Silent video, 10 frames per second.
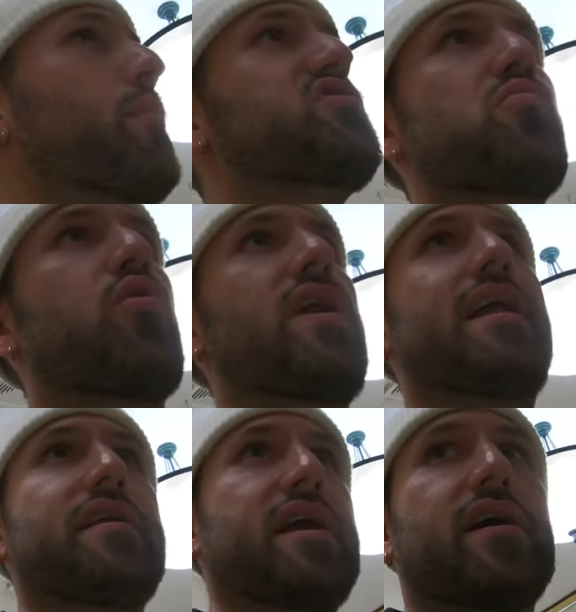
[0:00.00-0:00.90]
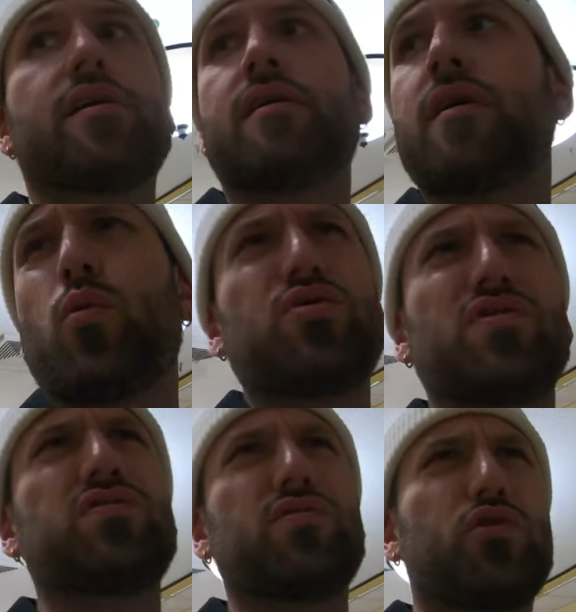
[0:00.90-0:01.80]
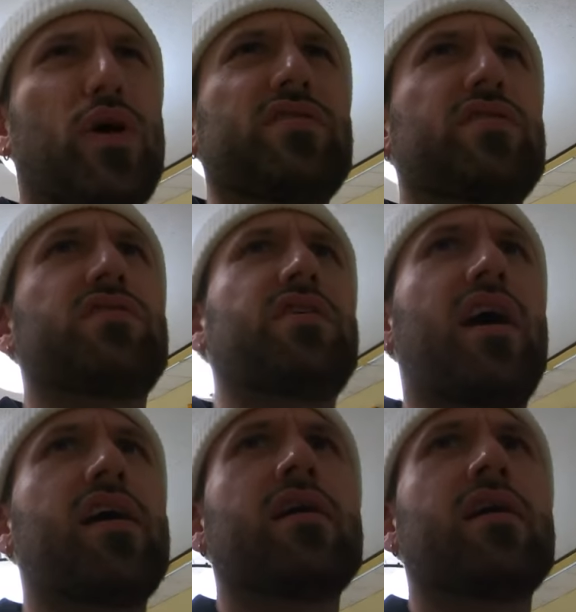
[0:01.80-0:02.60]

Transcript: much more dead in here, which is crazy to say.